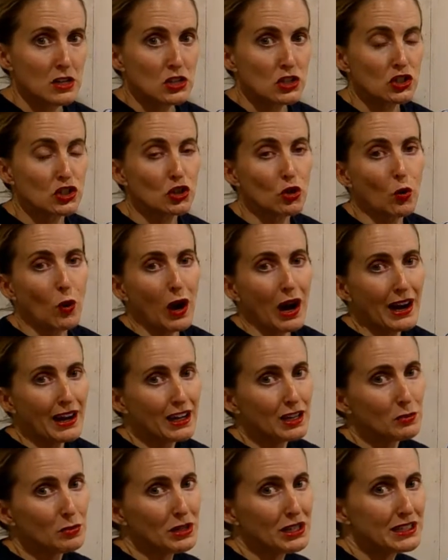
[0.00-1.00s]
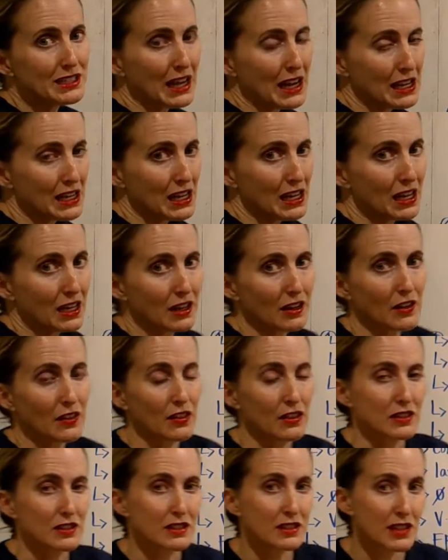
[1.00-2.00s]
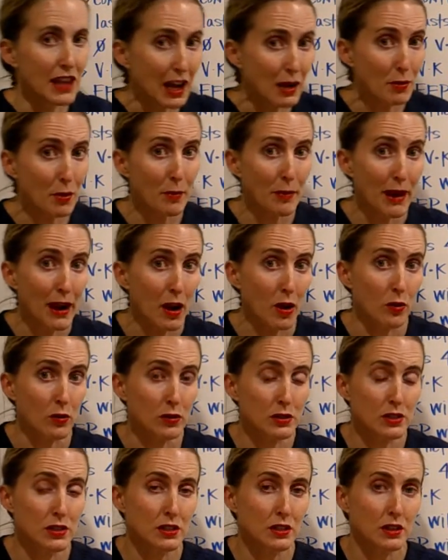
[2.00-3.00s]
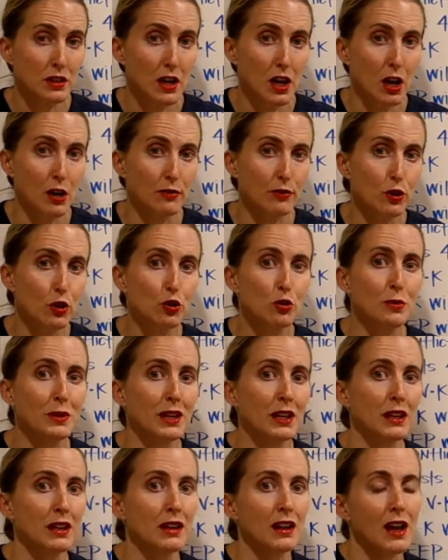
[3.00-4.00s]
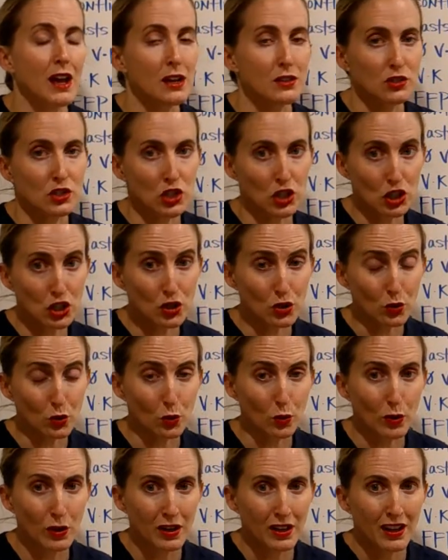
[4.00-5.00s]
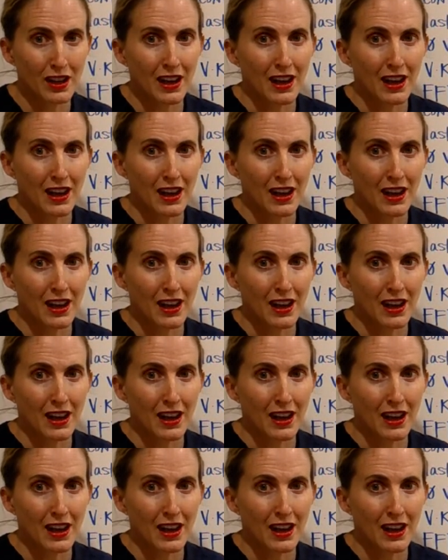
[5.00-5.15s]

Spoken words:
So I could be taking the same amount of coumadin as you,